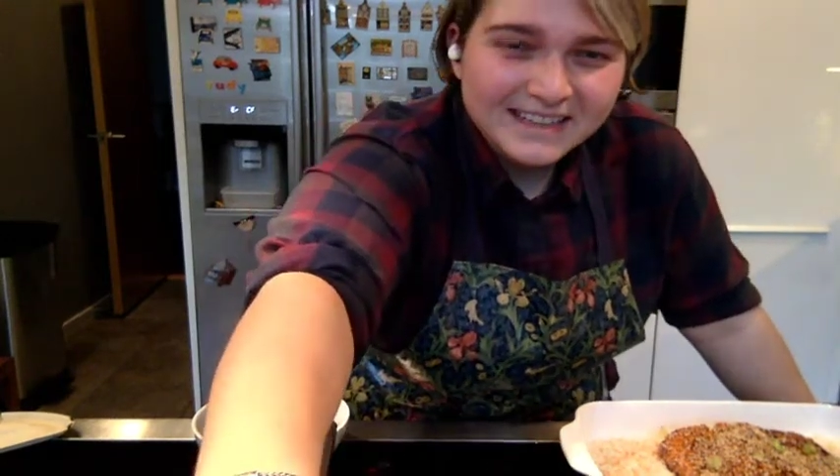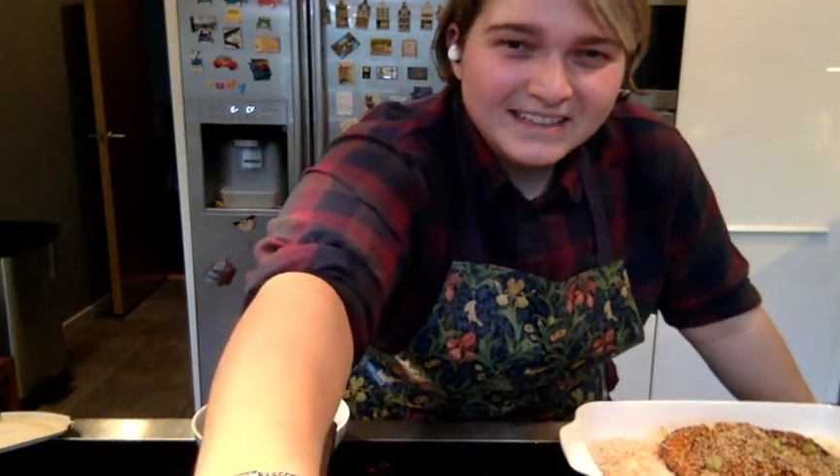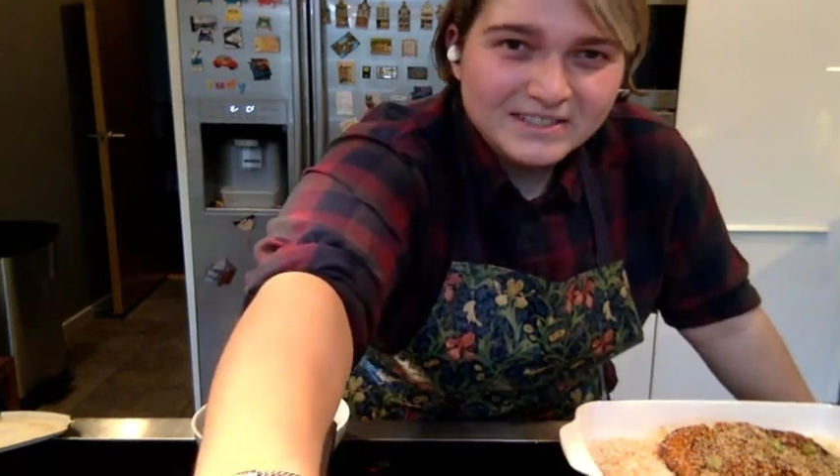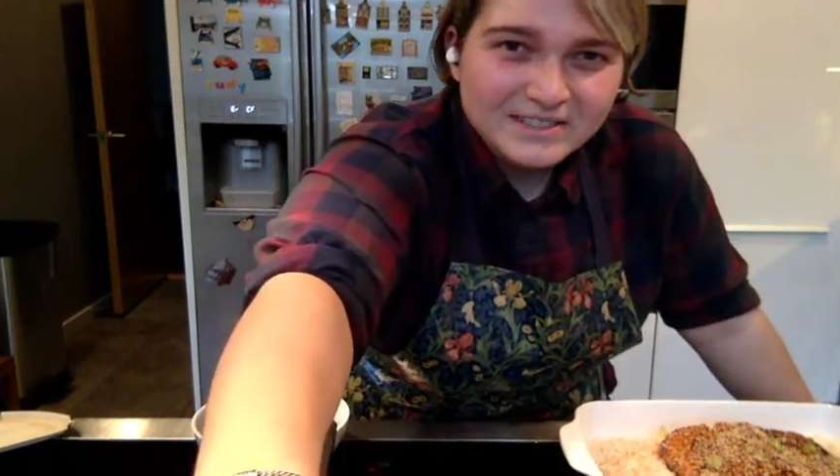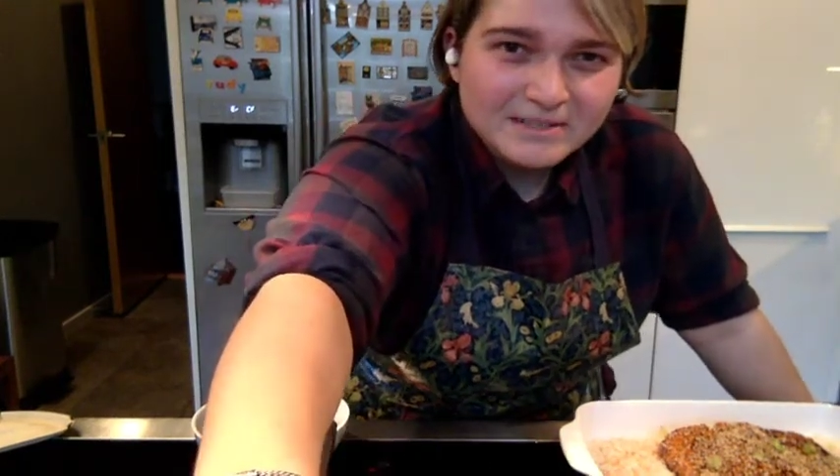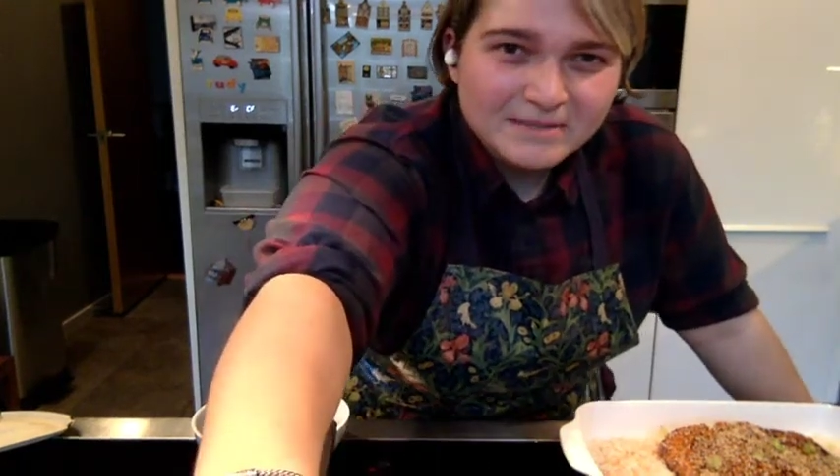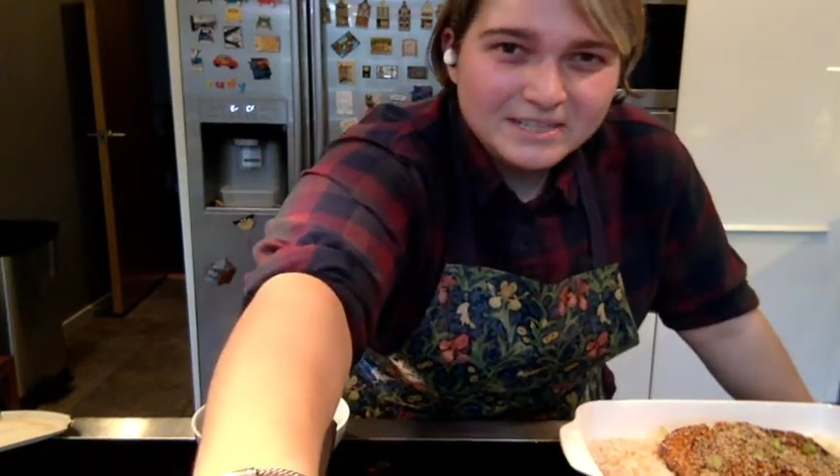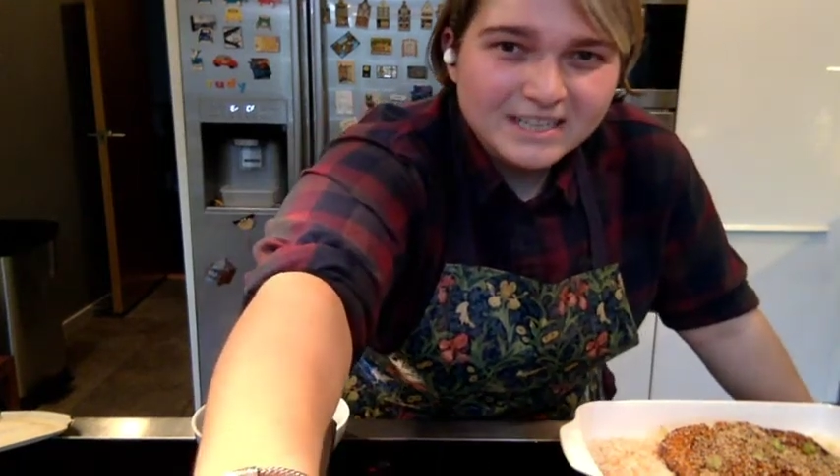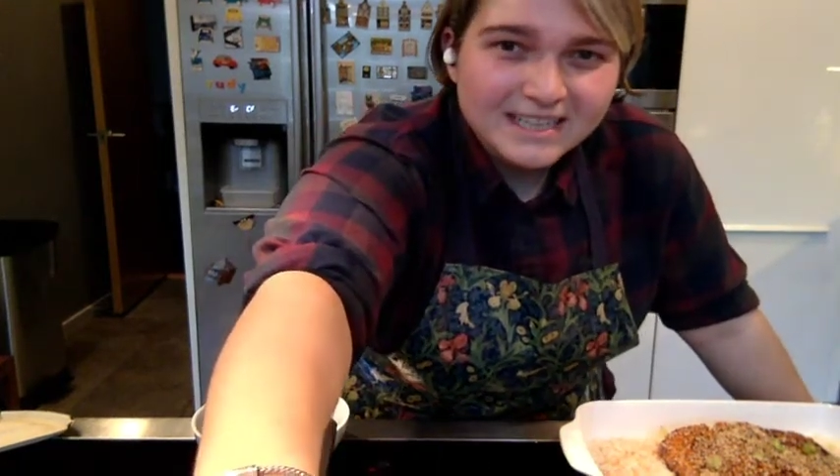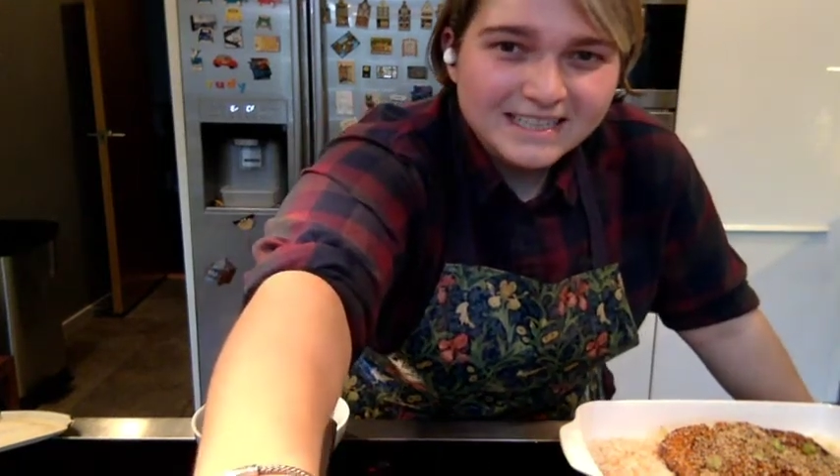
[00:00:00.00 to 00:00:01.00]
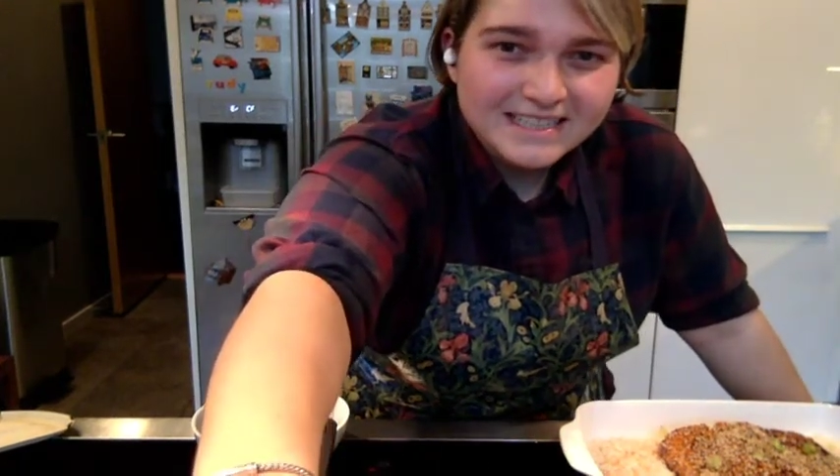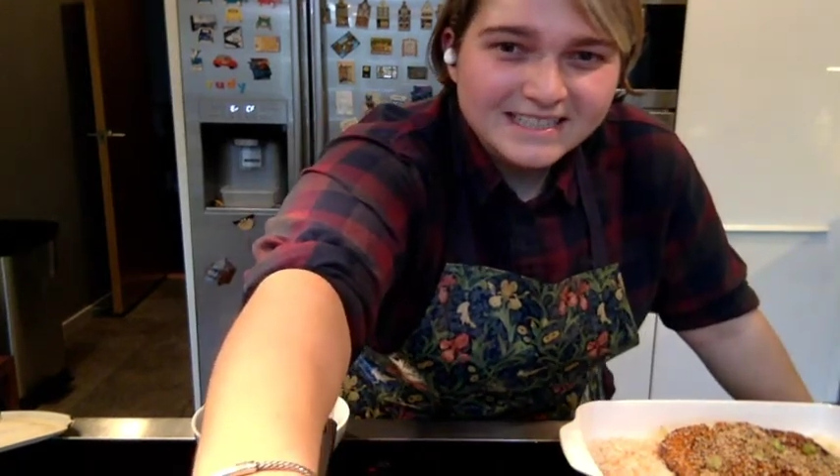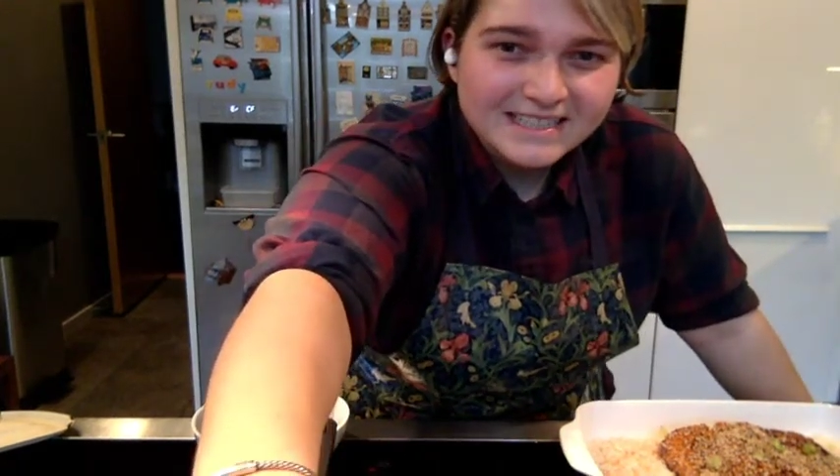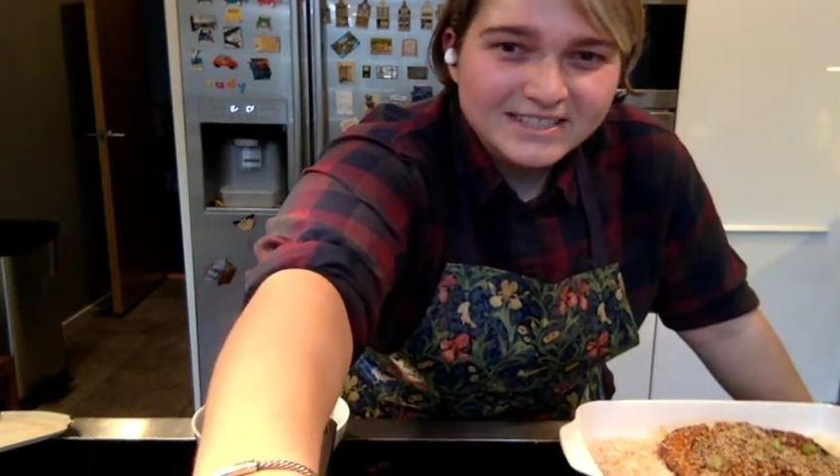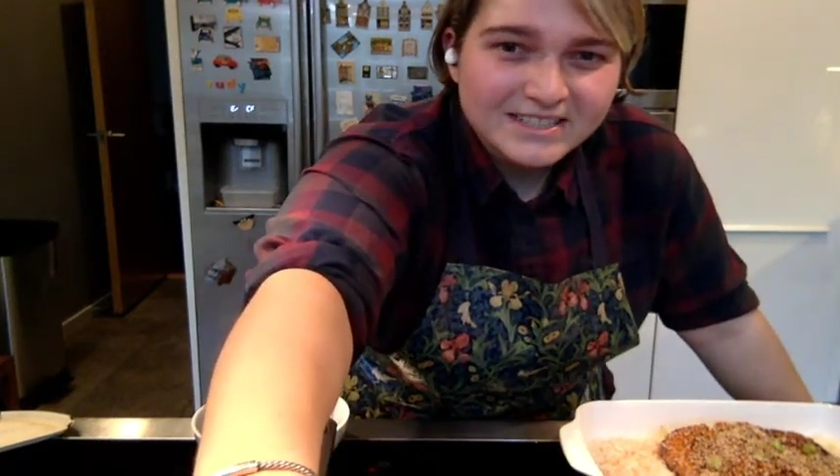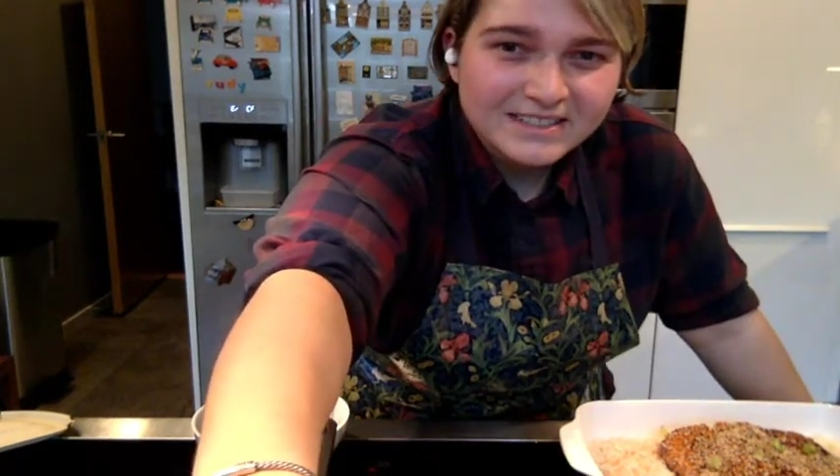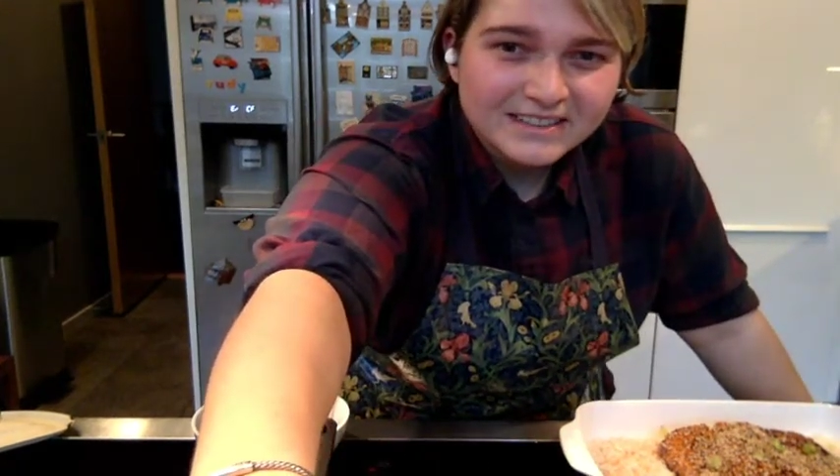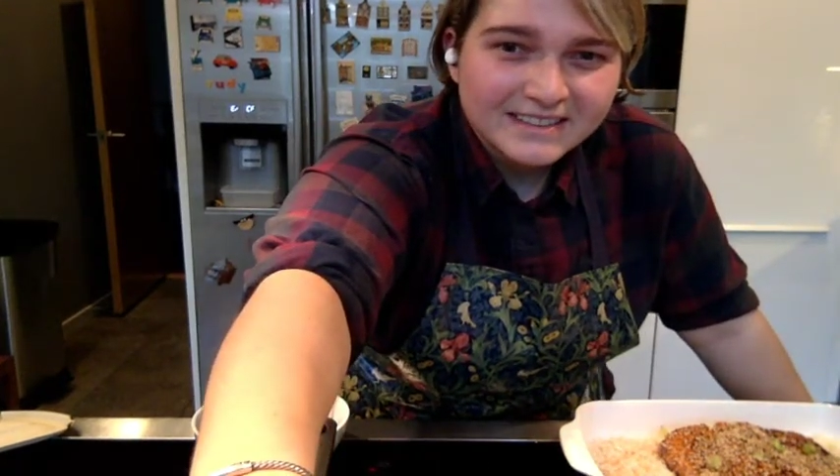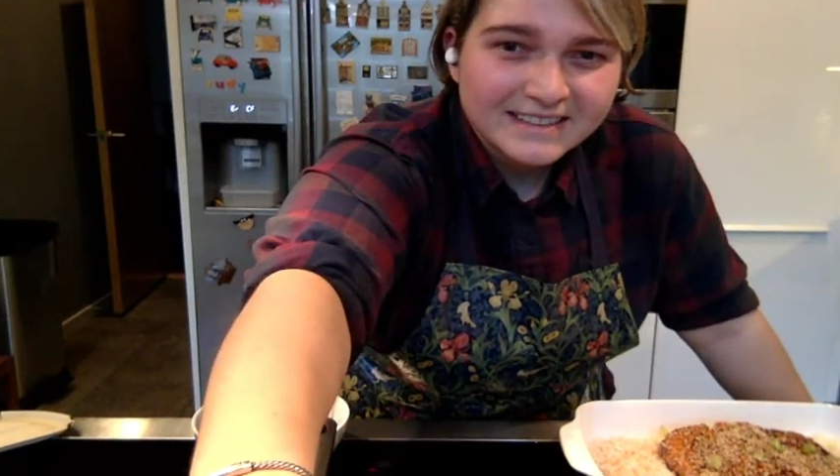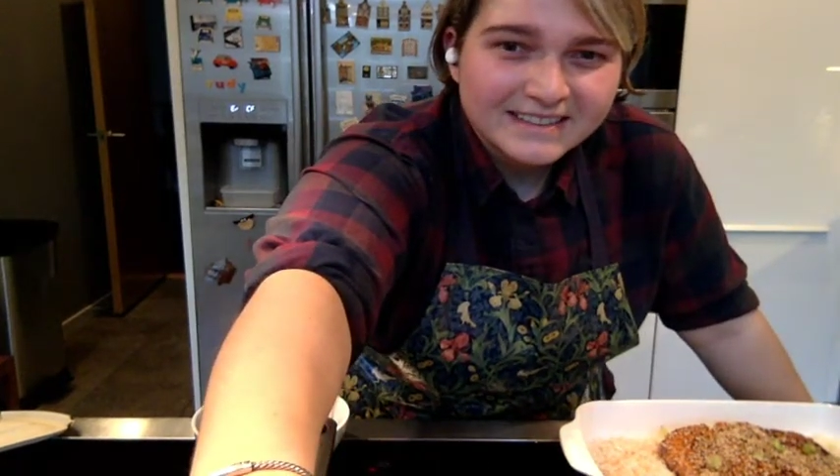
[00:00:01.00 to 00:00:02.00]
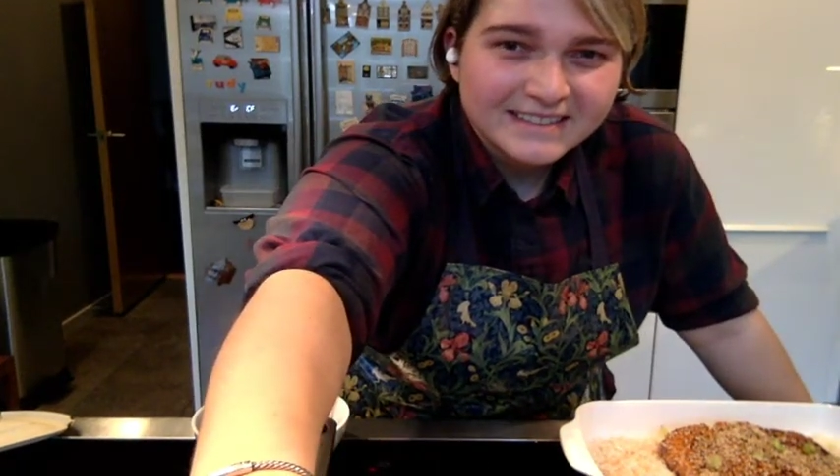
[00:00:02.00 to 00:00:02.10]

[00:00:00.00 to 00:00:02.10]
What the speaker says: Thank you so much, guys. See you soon.